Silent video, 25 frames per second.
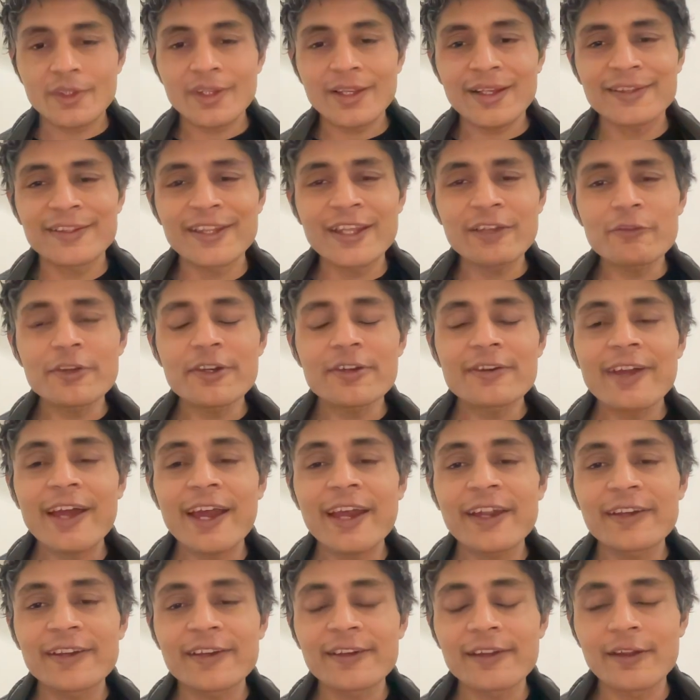Then we
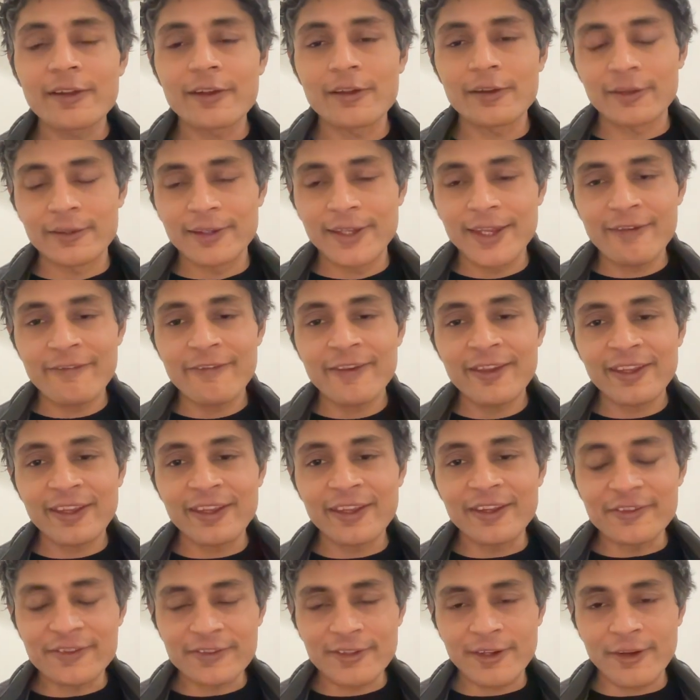tried giving,
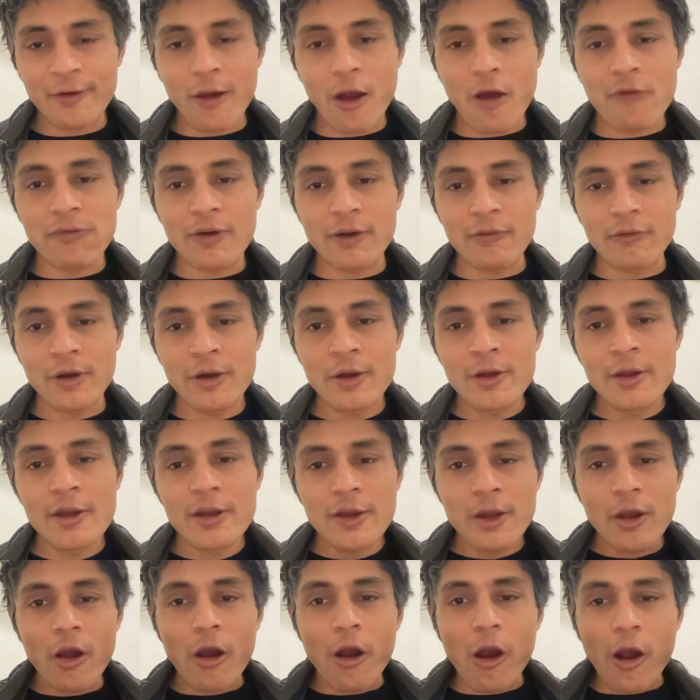instead of a
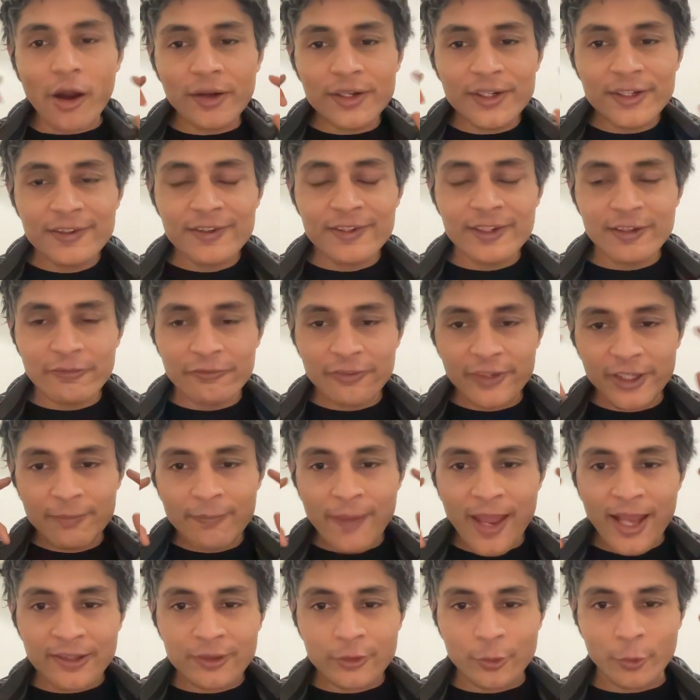auditory
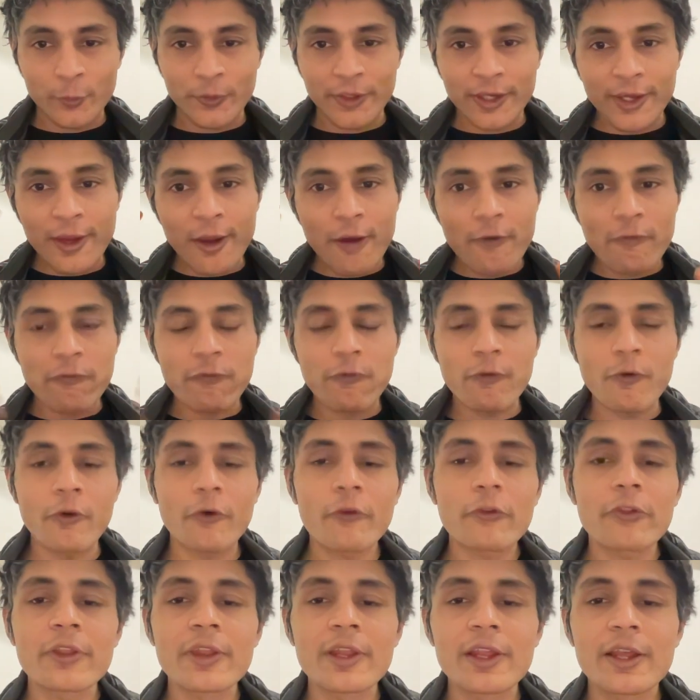feedback through
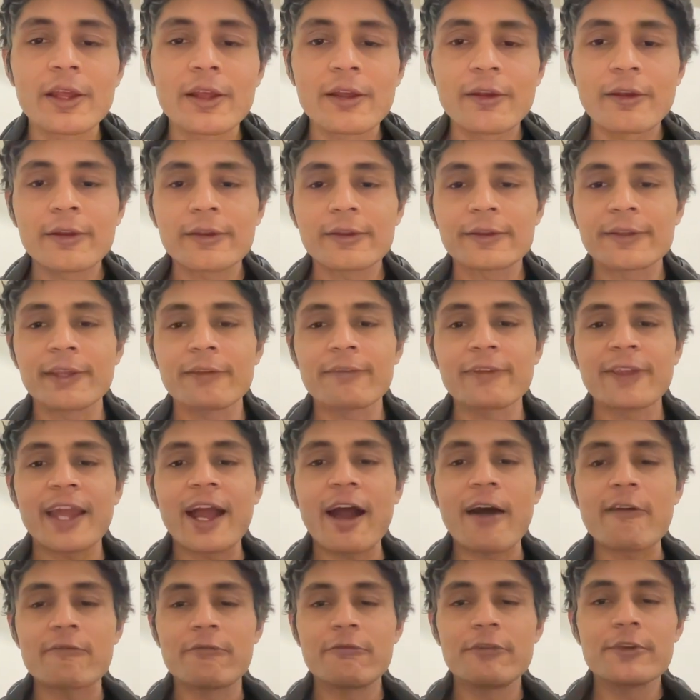earphone, giving
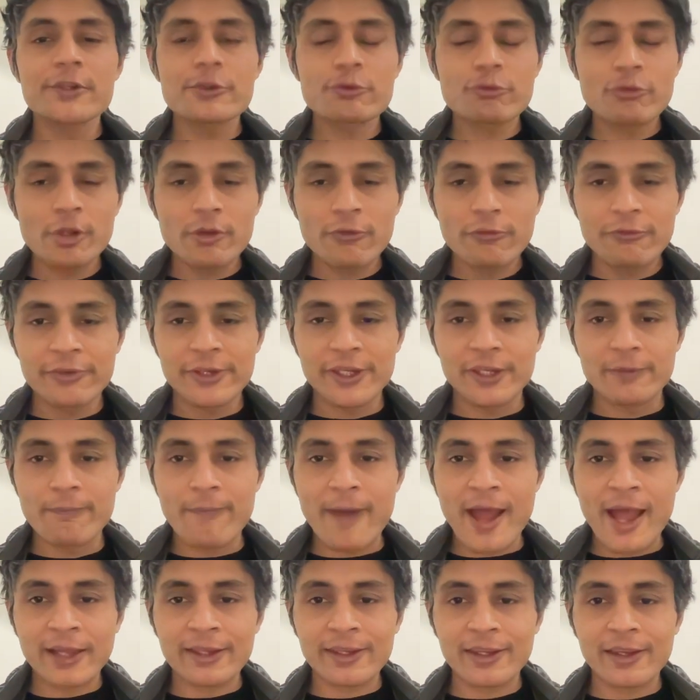a visual
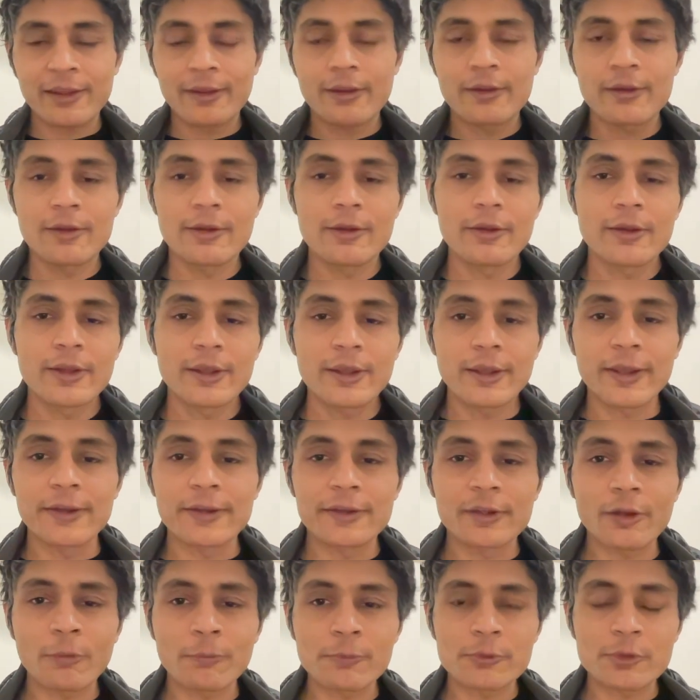feedback
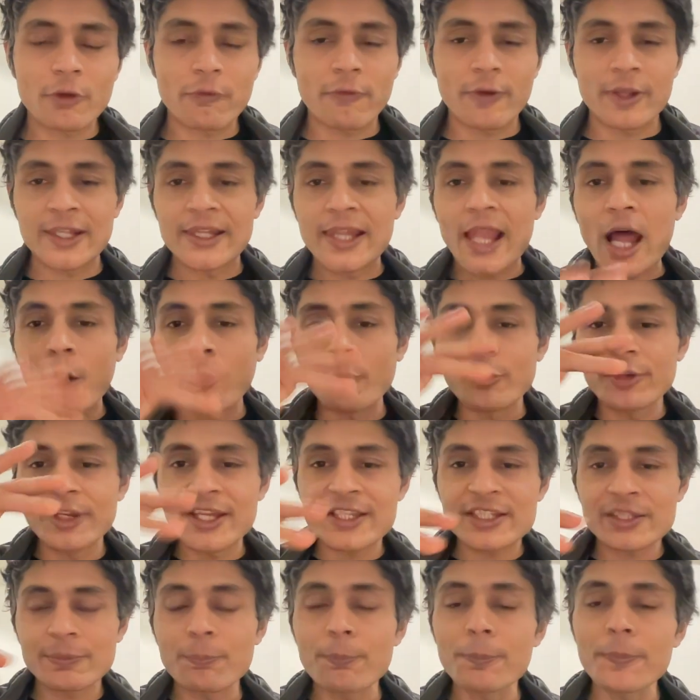in terms of a
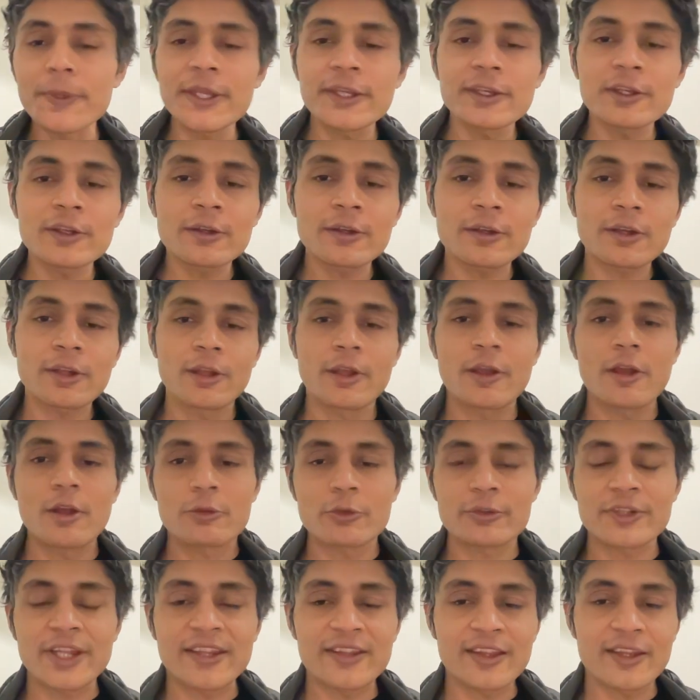loudness meter
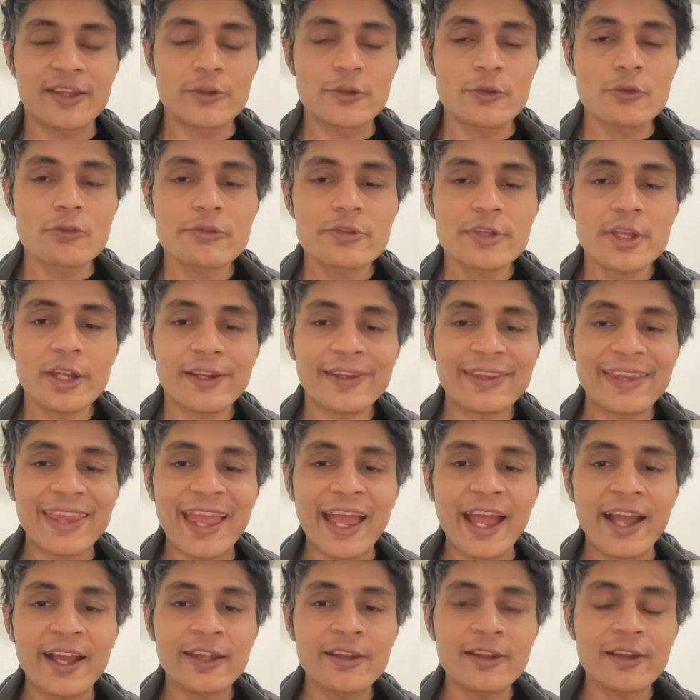so that the user
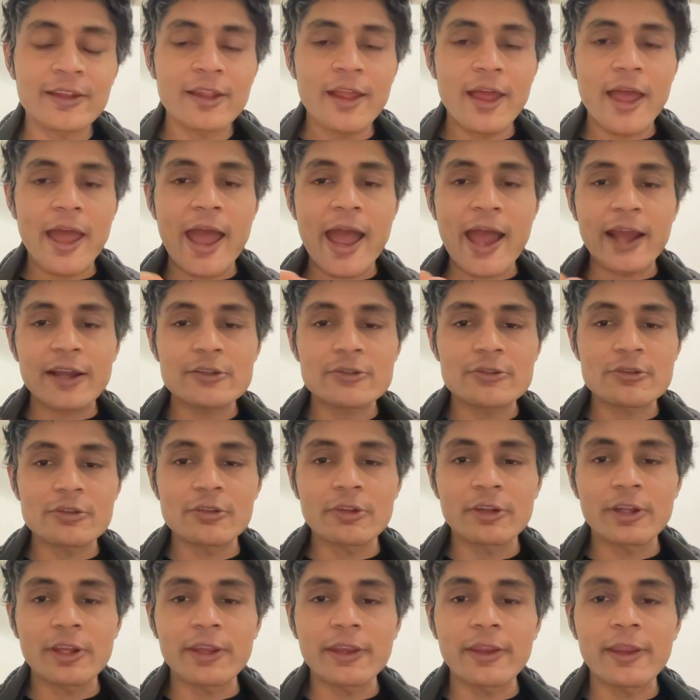can
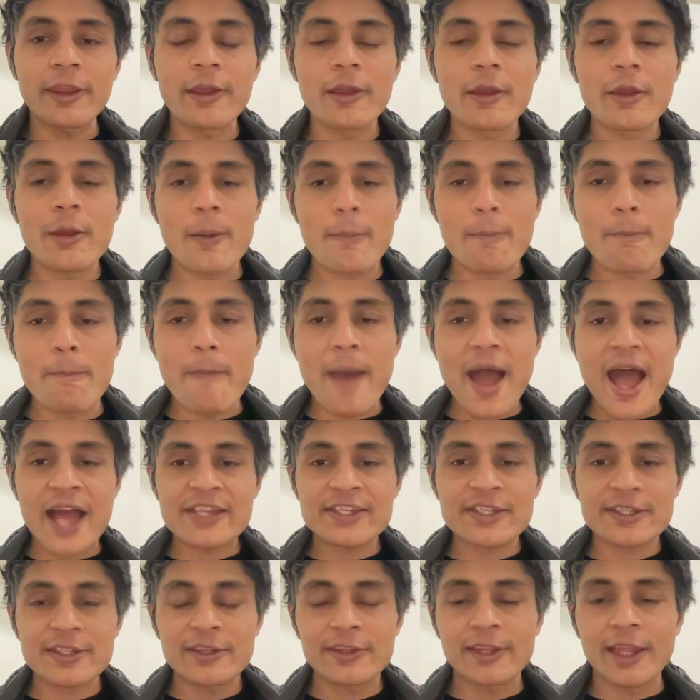actually
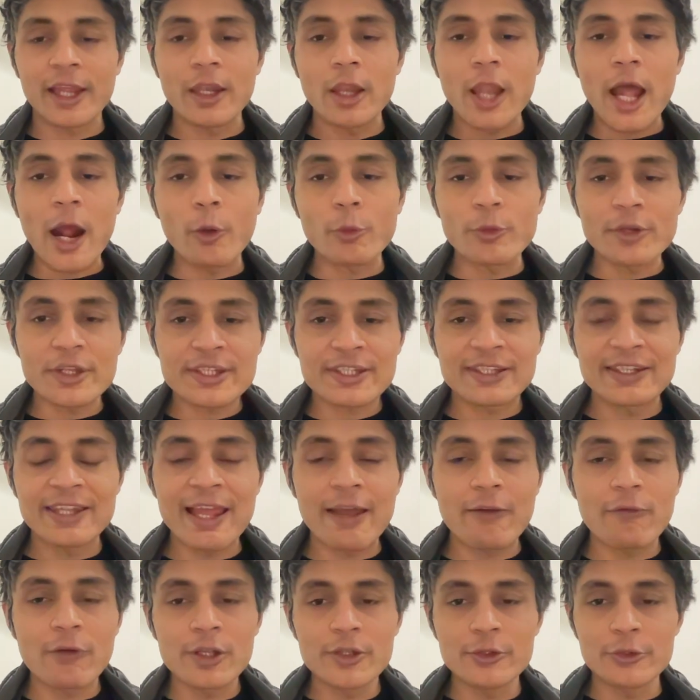match the loudness
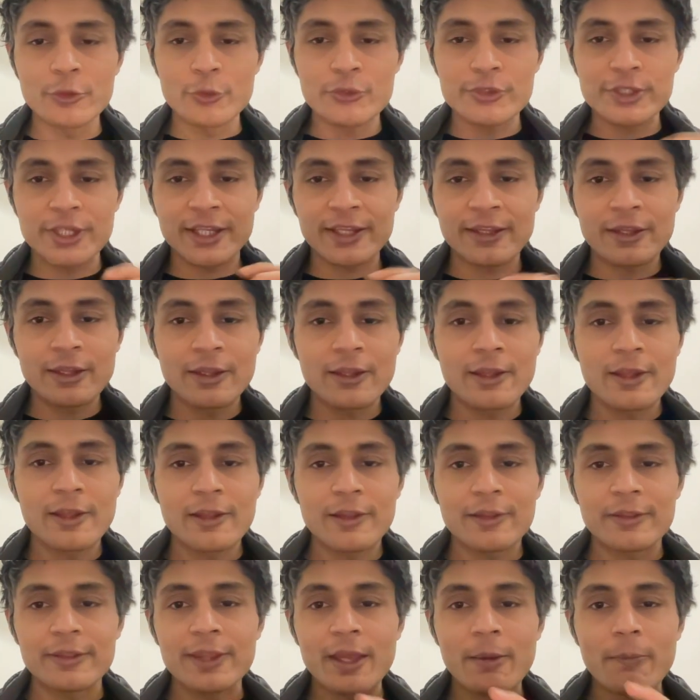level using
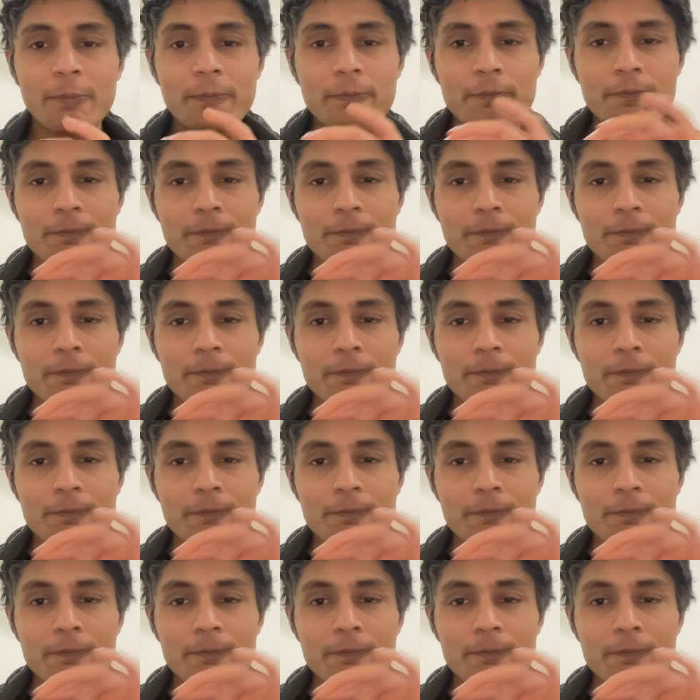the